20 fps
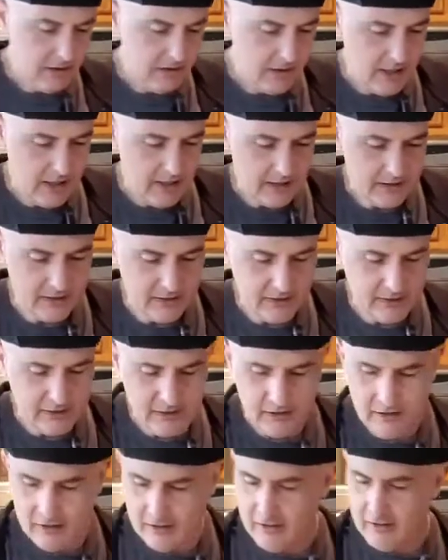
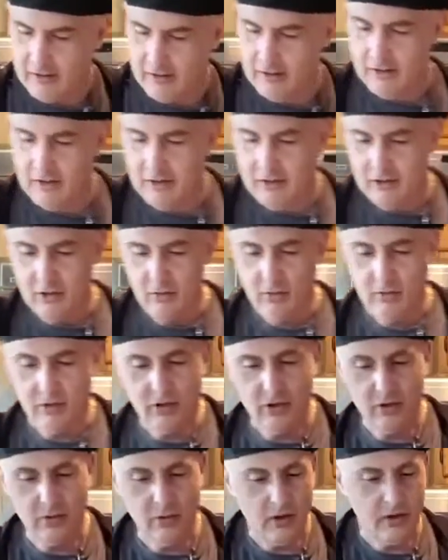Next. So we're
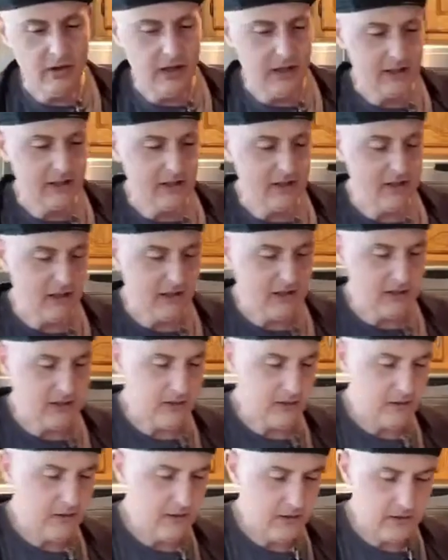going to do our next
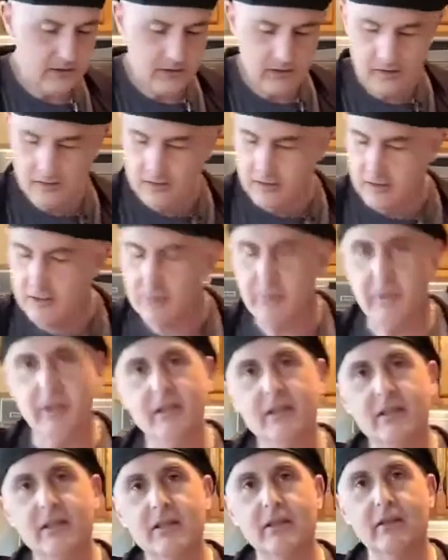six
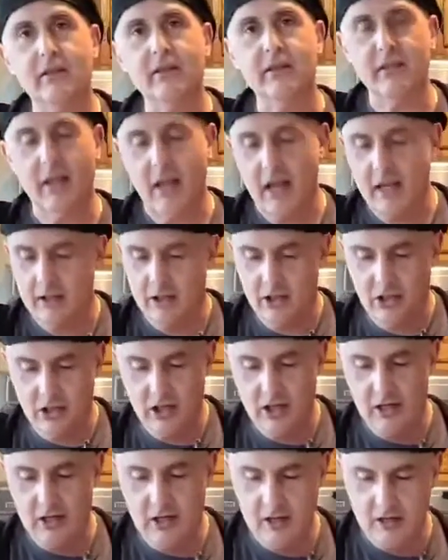pieces of lasagna
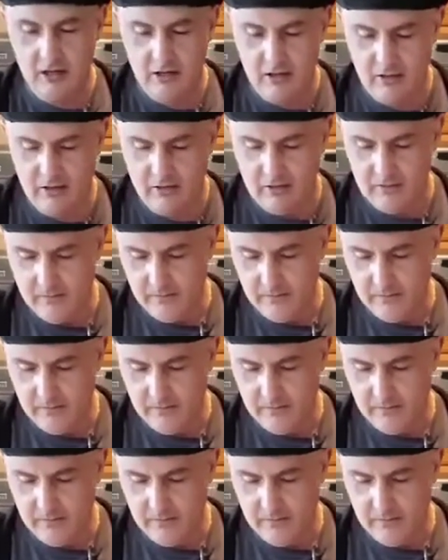sheet here.